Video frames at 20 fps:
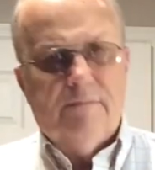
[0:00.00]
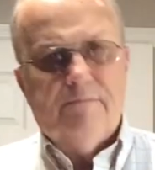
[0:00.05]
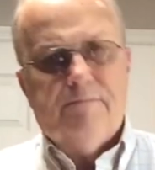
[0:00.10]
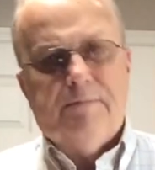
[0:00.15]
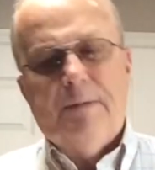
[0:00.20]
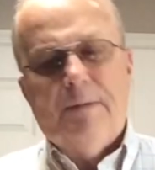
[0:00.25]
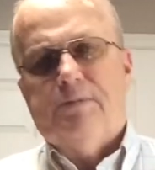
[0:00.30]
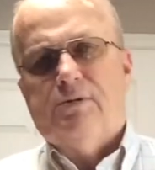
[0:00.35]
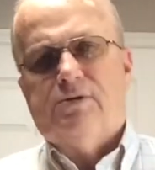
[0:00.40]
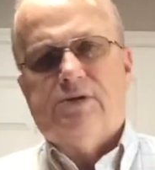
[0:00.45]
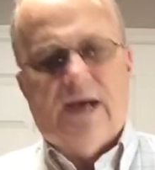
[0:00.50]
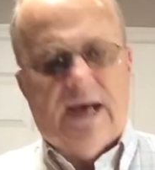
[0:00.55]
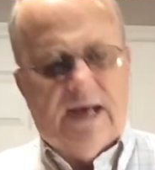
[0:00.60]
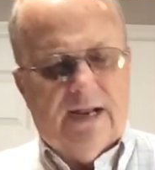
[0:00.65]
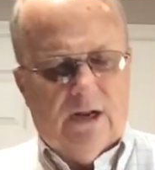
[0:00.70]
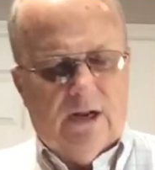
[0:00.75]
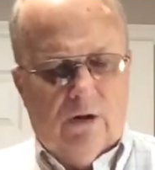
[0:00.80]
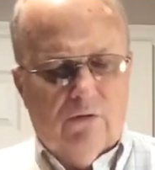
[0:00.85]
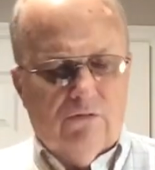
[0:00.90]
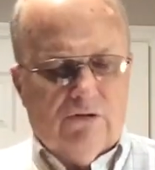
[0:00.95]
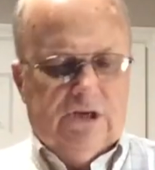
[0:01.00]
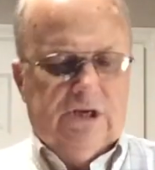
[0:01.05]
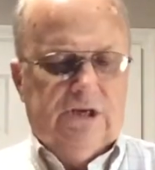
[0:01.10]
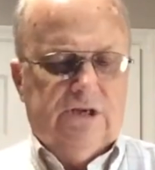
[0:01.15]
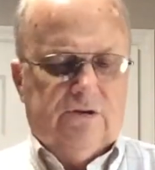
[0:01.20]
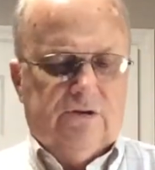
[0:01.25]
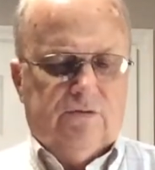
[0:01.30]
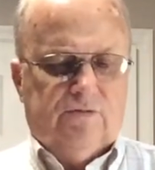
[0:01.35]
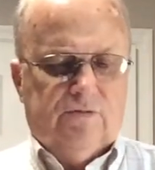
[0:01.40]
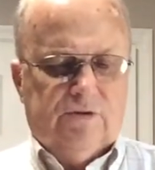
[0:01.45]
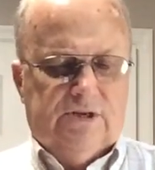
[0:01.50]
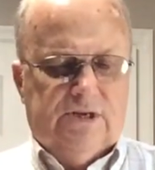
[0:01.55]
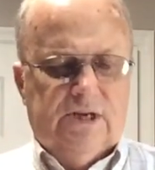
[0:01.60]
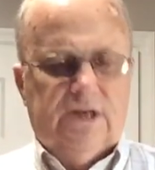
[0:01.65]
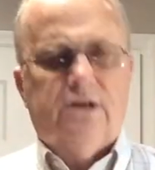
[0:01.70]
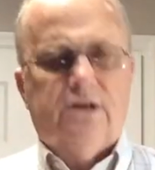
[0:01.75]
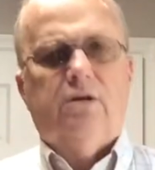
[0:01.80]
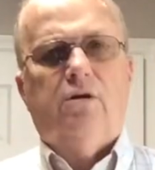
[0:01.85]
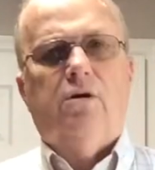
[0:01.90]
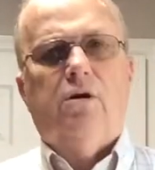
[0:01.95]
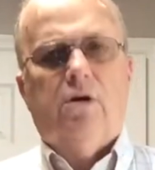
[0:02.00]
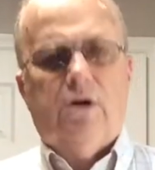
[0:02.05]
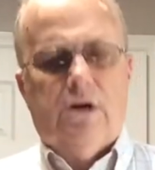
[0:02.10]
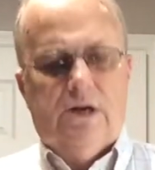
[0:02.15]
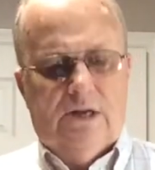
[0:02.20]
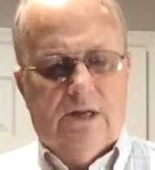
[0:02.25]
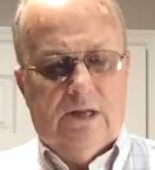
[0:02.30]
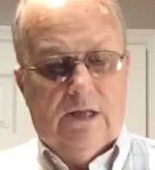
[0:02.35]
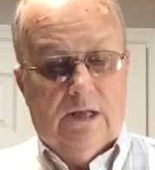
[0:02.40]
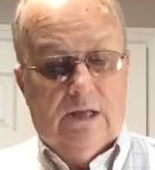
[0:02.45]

people say, "I know Jesus was tenderhearted,"